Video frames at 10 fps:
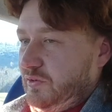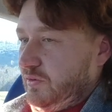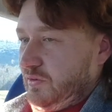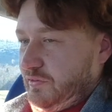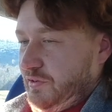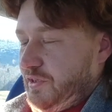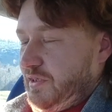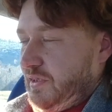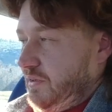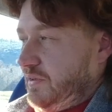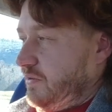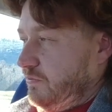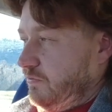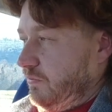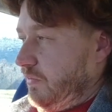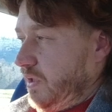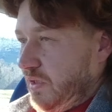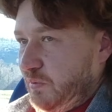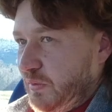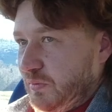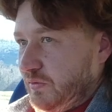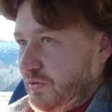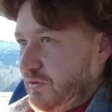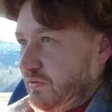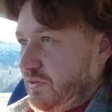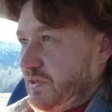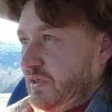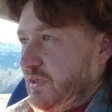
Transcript: don't understand why people do this,